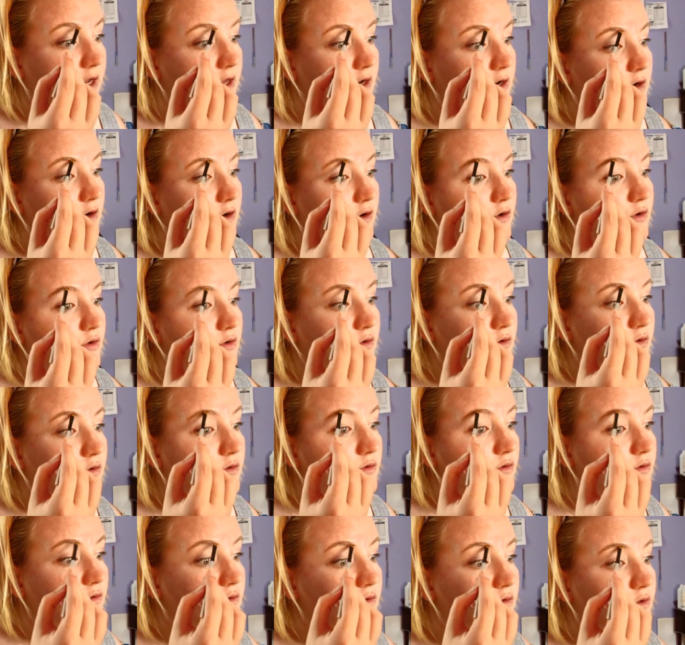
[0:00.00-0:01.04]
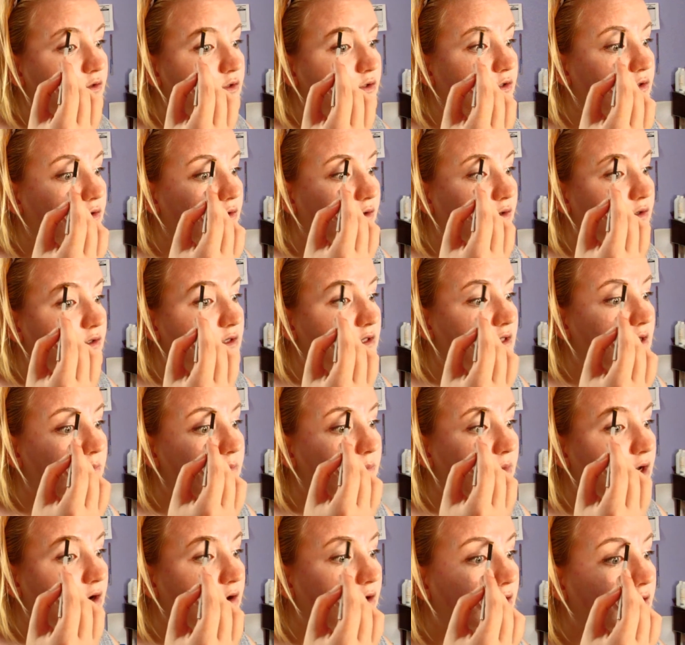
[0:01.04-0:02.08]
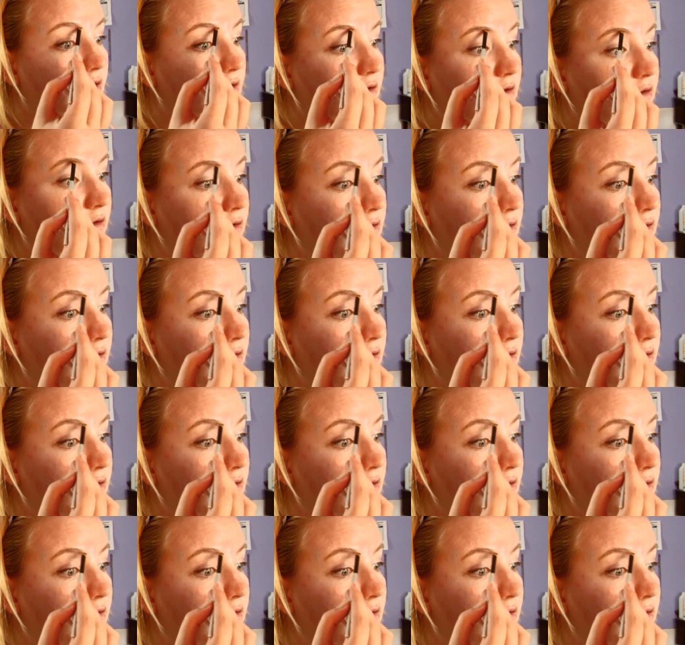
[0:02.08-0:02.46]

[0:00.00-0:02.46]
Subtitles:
it towards the middle.